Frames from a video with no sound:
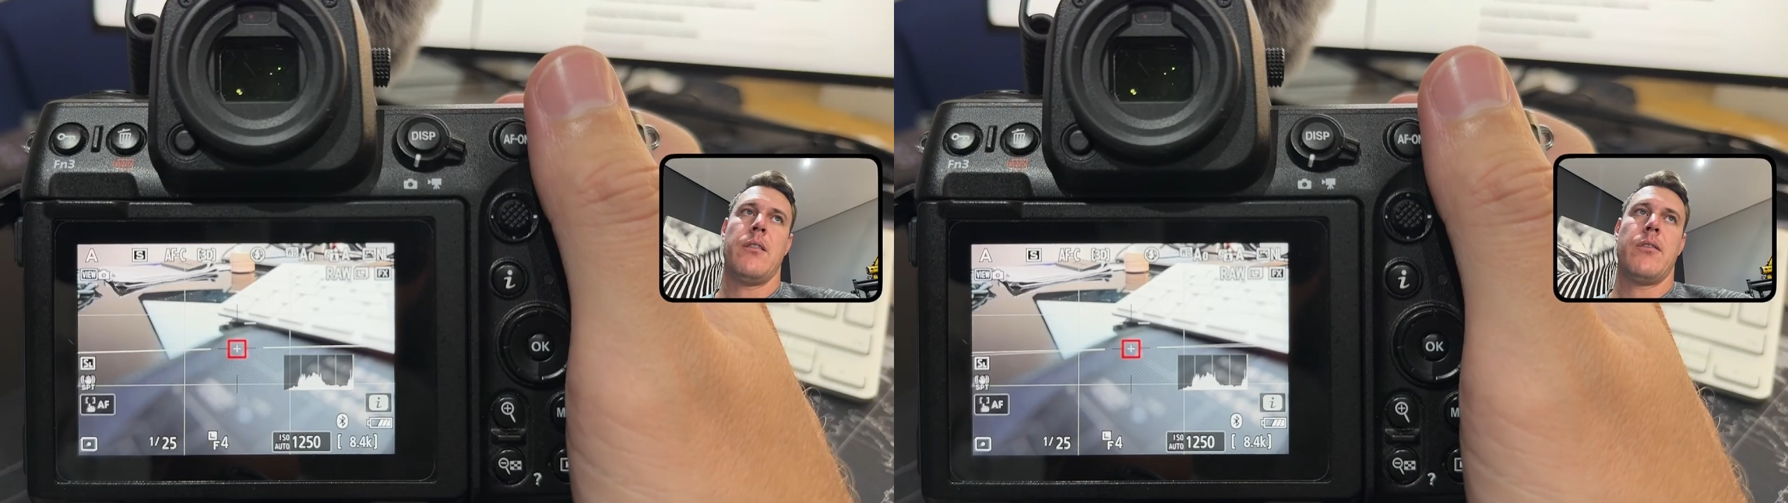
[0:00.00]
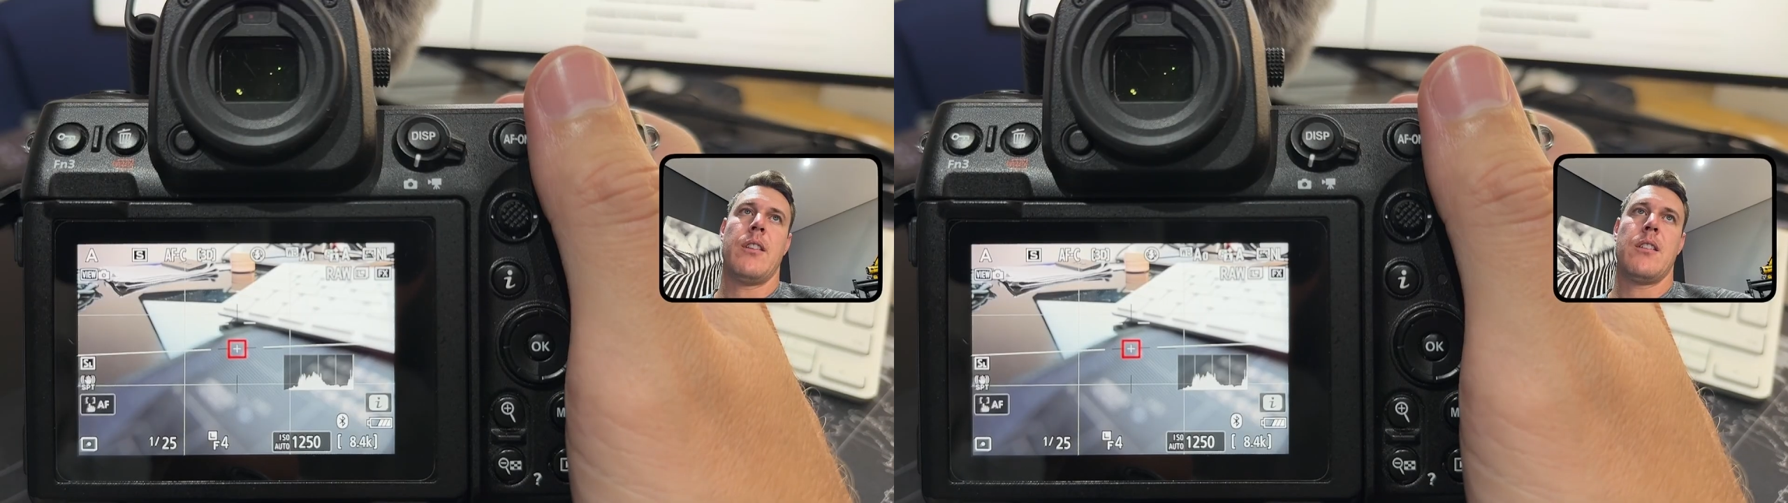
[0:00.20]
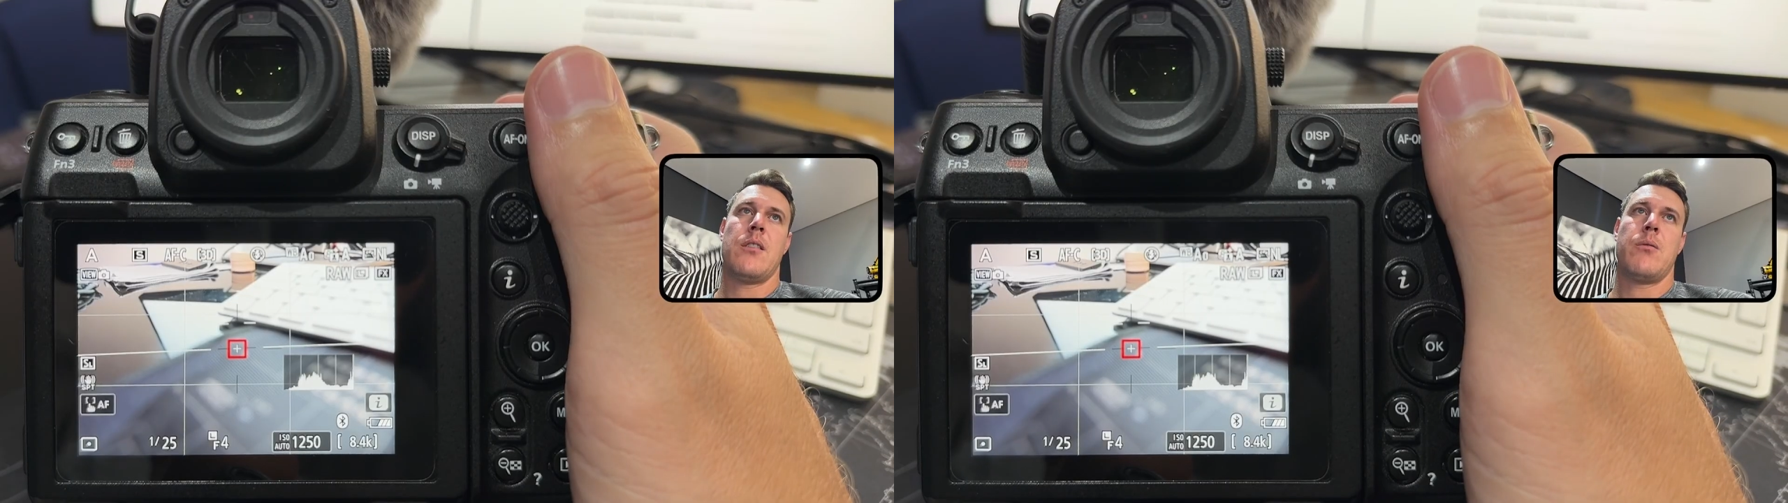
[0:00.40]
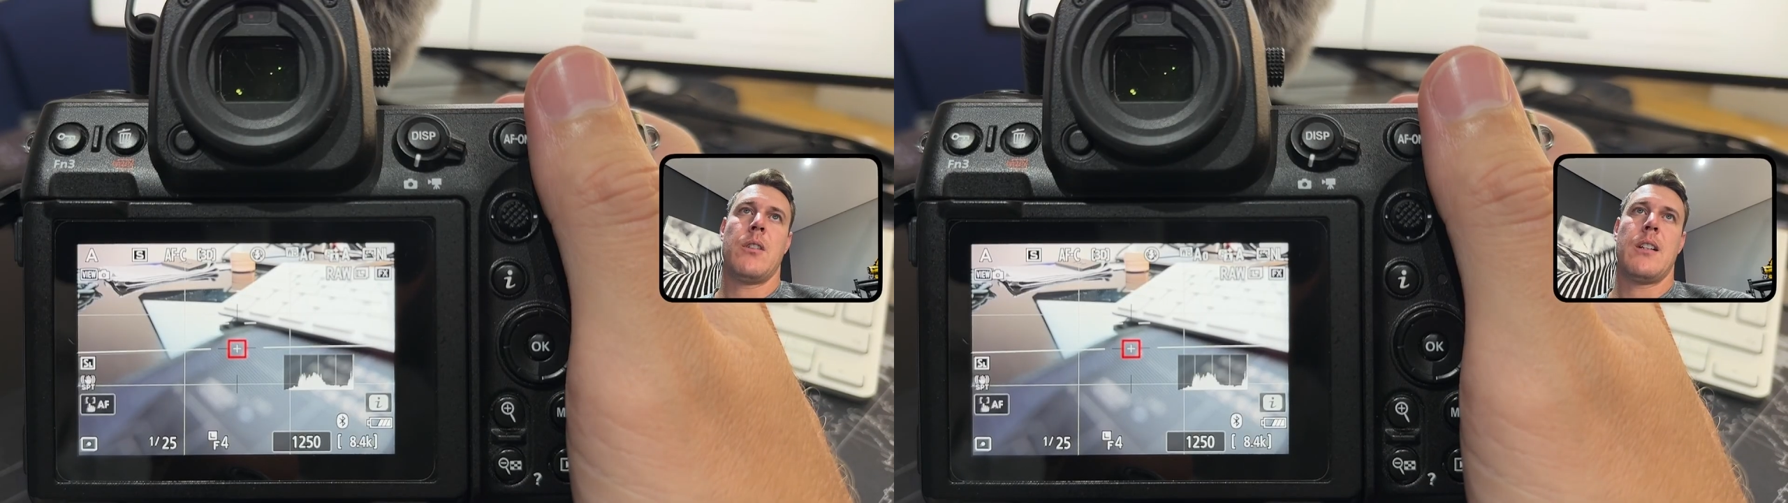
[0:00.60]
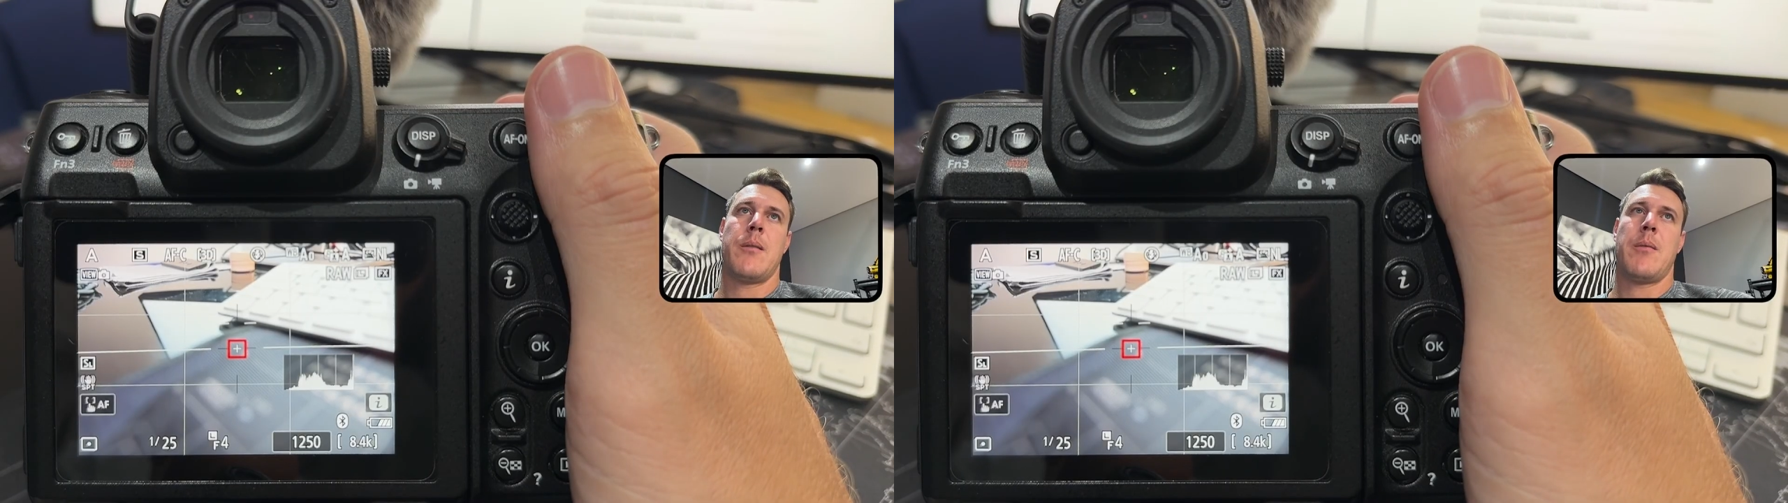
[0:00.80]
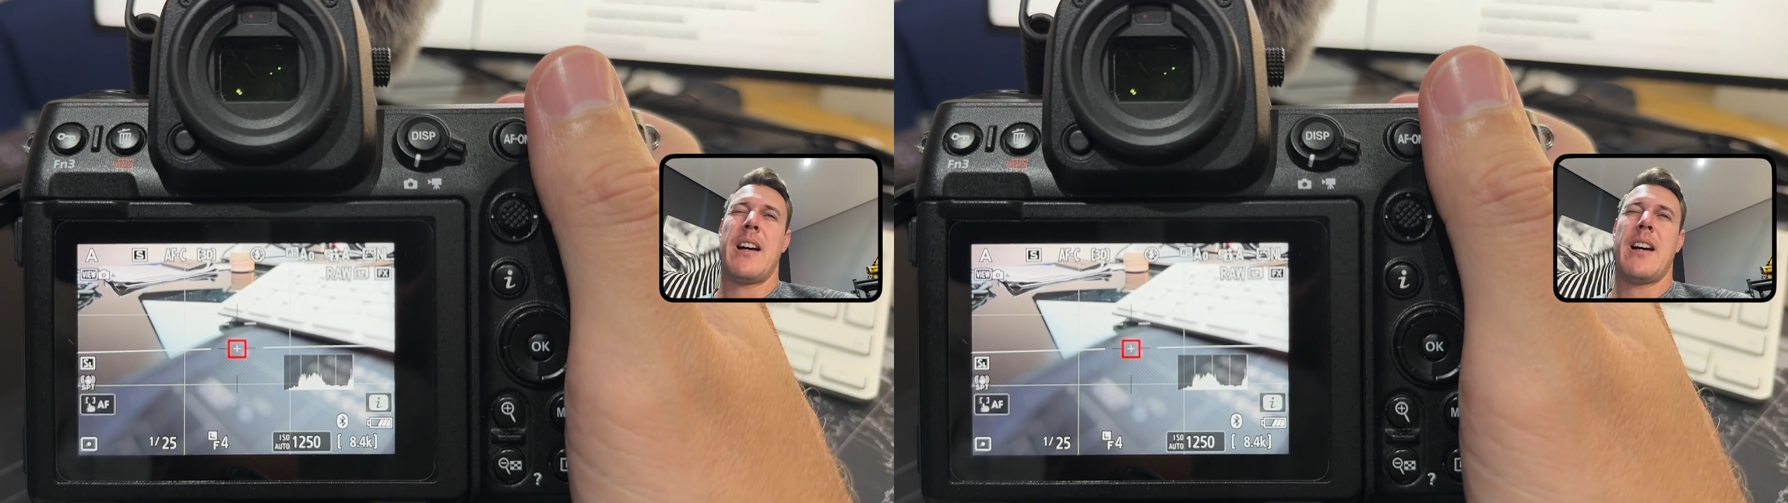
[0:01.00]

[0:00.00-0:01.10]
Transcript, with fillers: if this would come.